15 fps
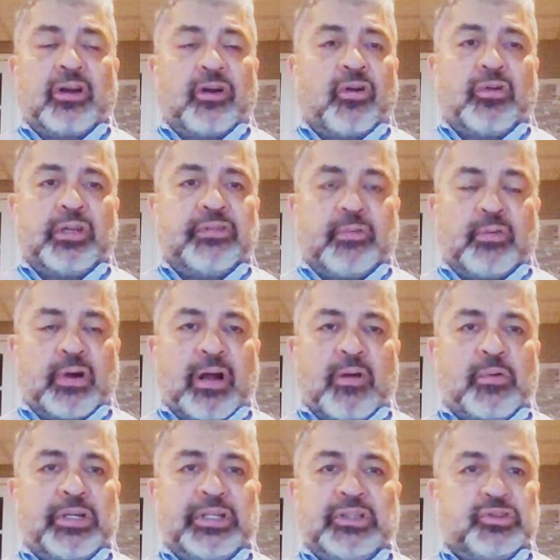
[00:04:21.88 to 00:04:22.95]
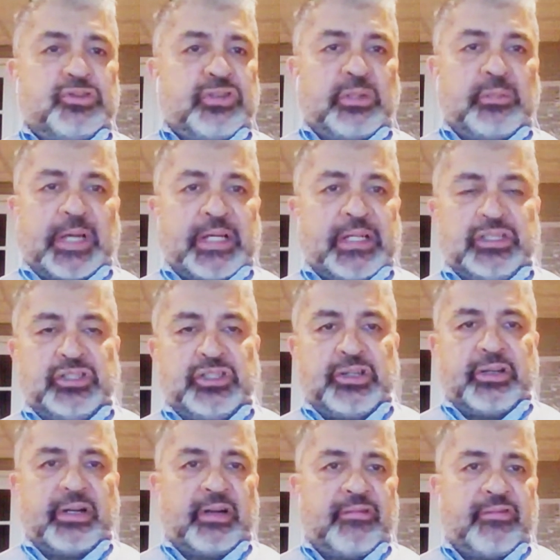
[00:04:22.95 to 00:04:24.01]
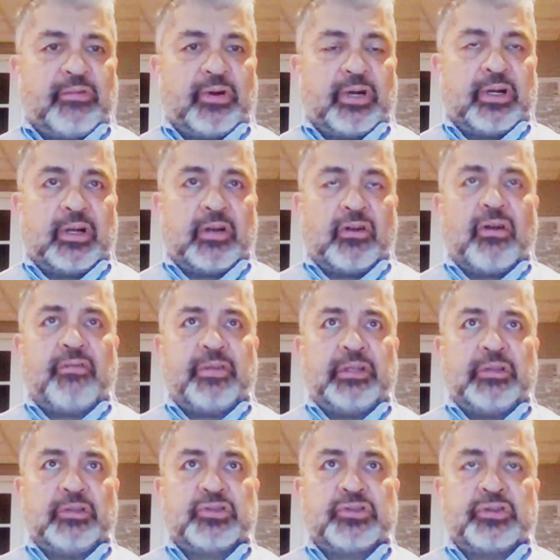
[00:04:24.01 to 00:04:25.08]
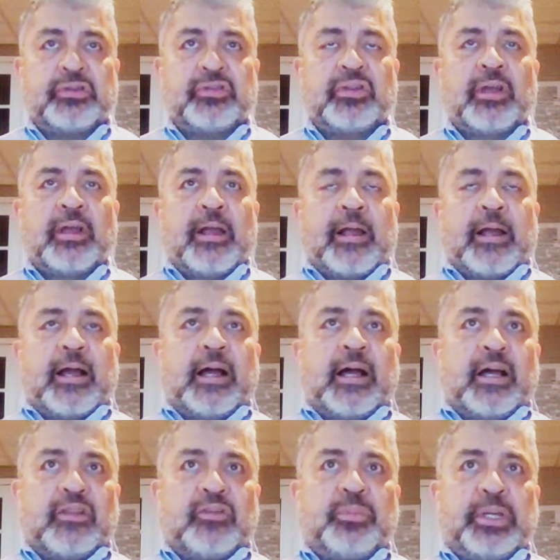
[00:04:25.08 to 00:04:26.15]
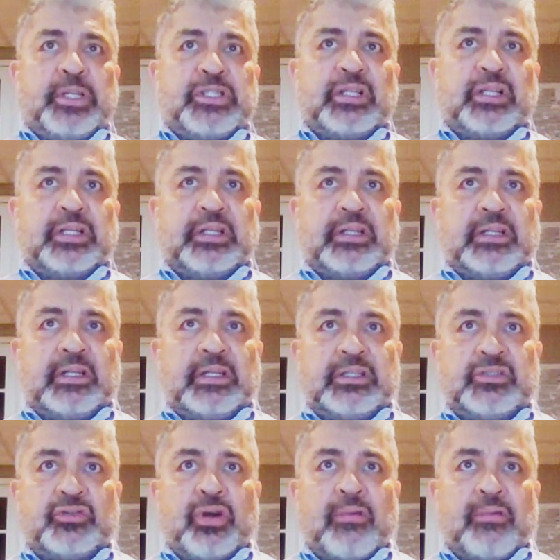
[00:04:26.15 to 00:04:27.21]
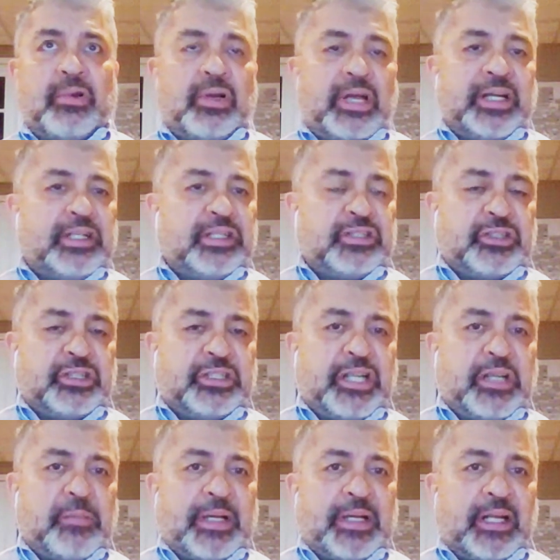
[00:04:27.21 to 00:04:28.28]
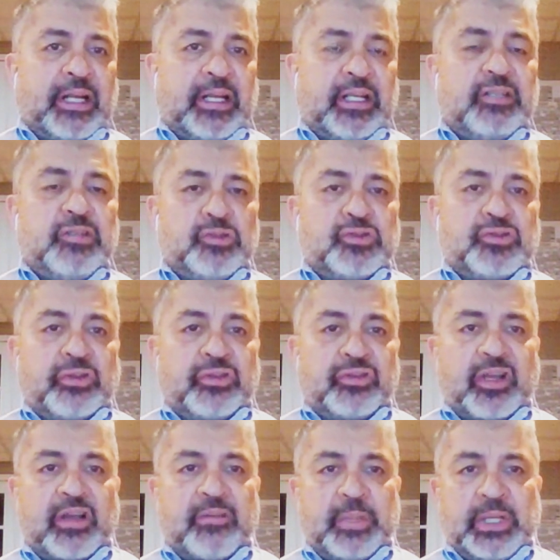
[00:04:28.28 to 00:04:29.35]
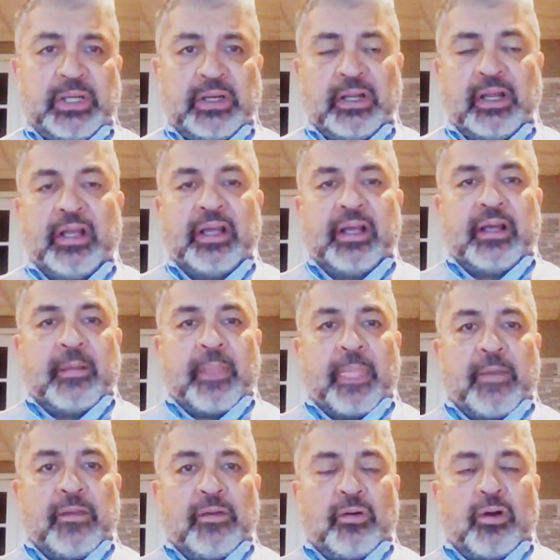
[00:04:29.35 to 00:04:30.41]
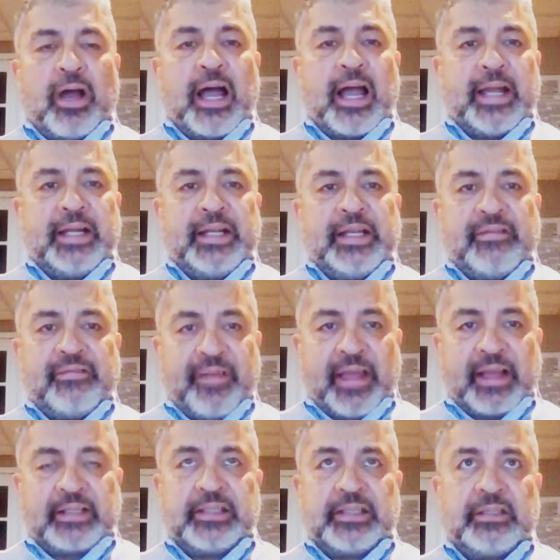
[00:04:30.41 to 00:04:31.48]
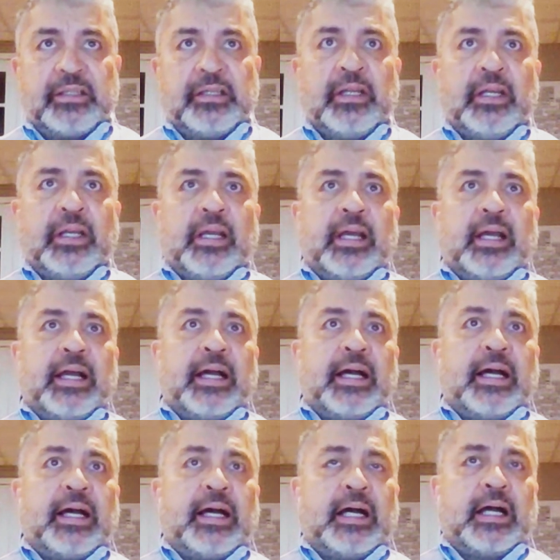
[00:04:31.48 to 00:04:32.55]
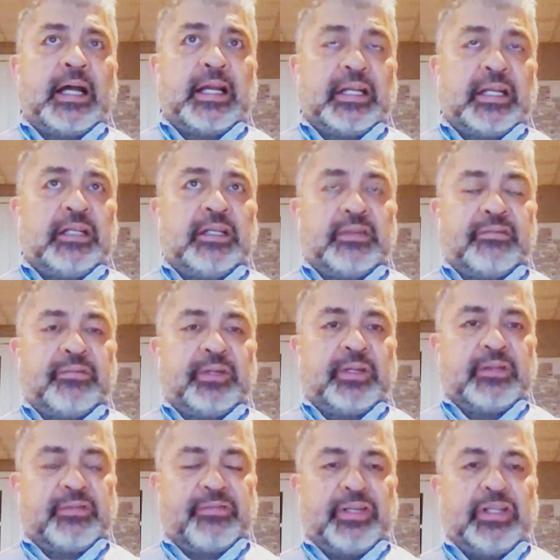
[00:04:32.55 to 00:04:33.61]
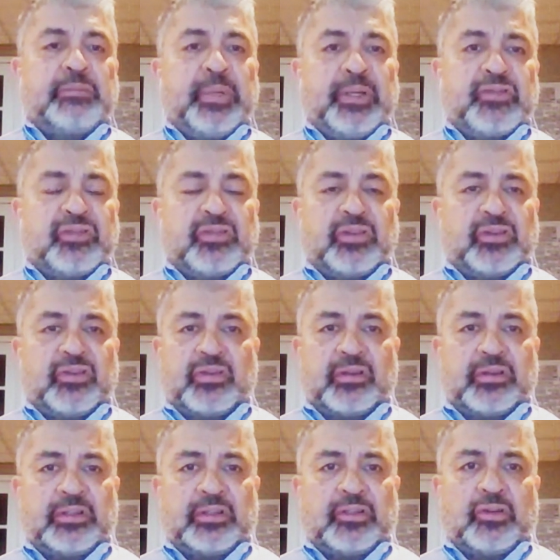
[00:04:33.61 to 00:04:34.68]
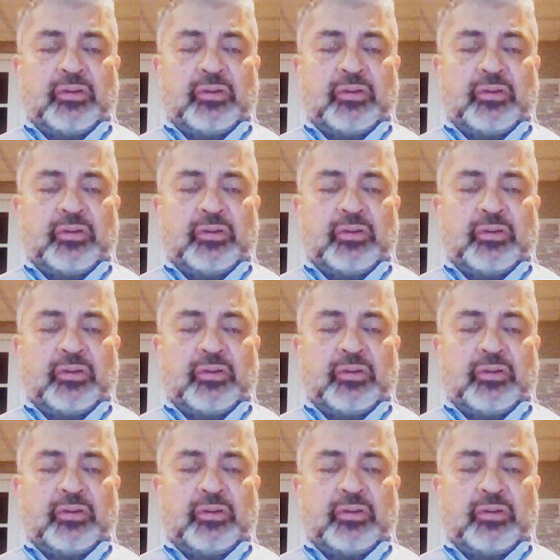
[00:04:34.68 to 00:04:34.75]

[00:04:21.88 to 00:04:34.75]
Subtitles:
not only for our industry, but in general for a lot of industries, especially the travel and entertainment industries have been, highly affected. And in the fleet business,